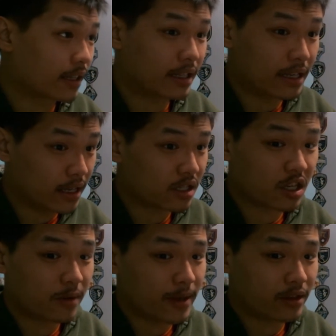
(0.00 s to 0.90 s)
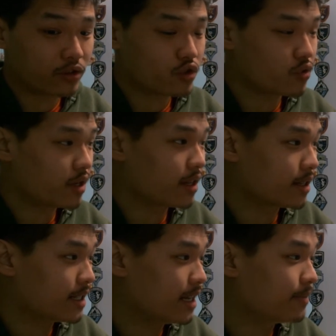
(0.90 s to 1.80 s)
he is going to be joining a
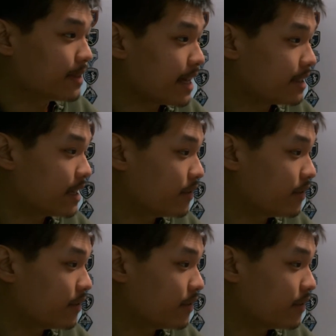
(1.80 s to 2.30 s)
team that